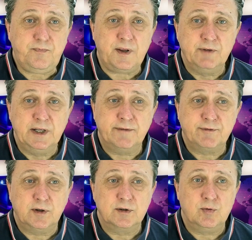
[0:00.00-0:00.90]
They have
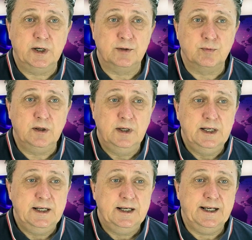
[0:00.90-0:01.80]
done quite well.
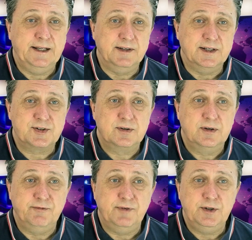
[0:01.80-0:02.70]
And this
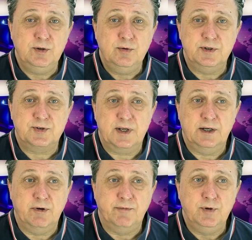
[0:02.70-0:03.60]
video is a
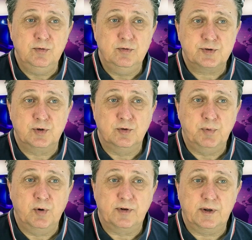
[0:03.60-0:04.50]
review, so
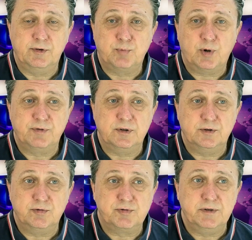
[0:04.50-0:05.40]
both of the Profit
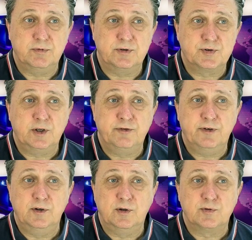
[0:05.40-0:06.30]
Retriever itself
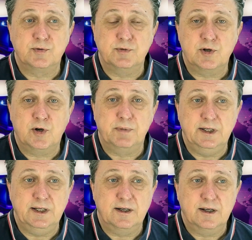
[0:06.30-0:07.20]
and also the copy
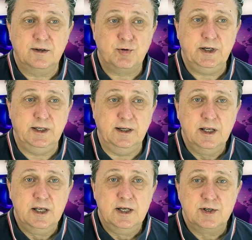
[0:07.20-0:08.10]
link trading.
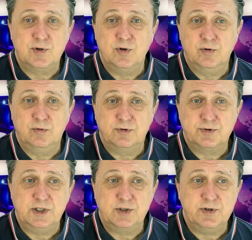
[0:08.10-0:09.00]
So
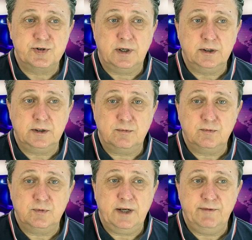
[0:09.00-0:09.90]
since we started,
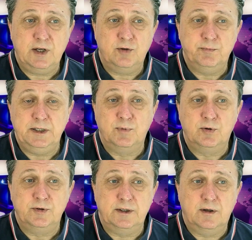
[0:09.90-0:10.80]
we have now made
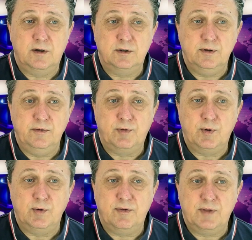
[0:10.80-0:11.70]
more than
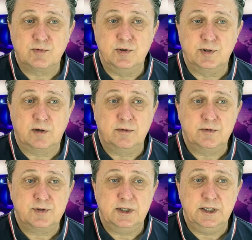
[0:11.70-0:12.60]

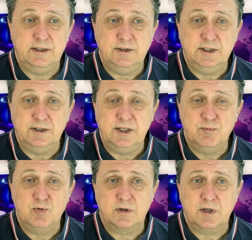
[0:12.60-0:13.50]
$130,000 in the
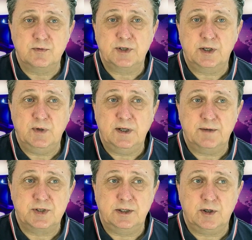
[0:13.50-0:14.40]
demo accounts that we have
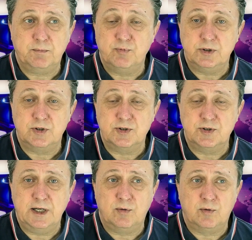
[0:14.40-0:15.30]
set up, which is
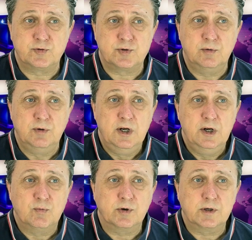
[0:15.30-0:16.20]
now also
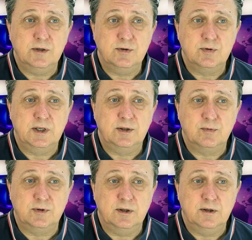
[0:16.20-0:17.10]
working together
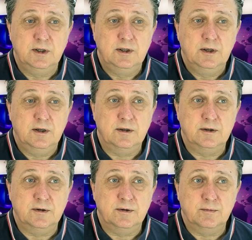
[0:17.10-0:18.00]
with the
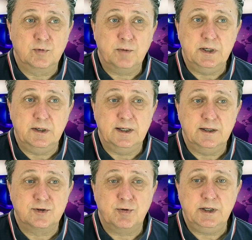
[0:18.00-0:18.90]
copy
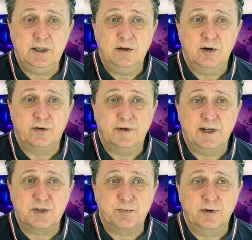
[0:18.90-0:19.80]
link trading of
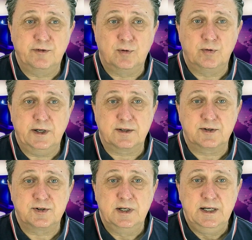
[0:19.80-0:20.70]

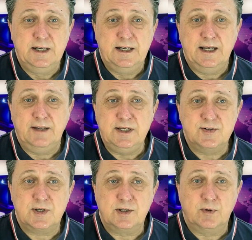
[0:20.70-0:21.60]
Expert4X. And
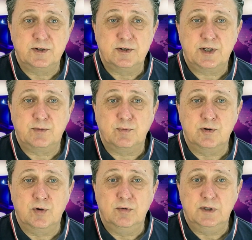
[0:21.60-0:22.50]
these are the ones that we
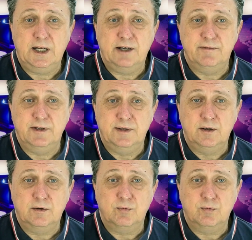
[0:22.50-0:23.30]
currently have in there.